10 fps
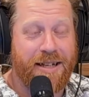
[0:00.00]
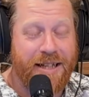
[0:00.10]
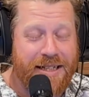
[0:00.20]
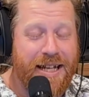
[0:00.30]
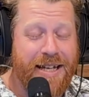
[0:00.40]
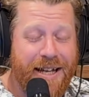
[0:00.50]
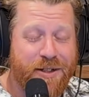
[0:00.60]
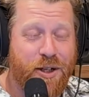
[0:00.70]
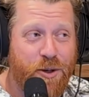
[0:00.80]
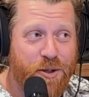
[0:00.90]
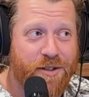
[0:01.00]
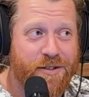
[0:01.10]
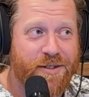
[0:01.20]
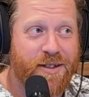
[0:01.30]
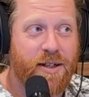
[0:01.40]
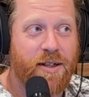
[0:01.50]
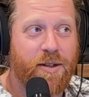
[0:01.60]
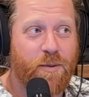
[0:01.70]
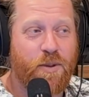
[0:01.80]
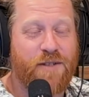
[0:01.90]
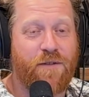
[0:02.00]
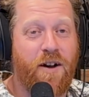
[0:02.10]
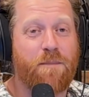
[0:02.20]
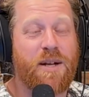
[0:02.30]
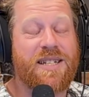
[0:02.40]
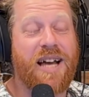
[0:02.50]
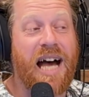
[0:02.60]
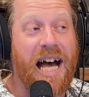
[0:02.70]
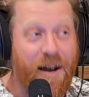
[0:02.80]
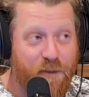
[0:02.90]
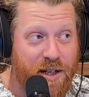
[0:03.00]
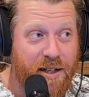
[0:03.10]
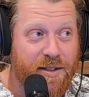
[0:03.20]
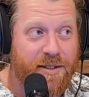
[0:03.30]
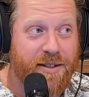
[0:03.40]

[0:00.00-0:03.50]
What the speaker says: guillotine execution was 5 months after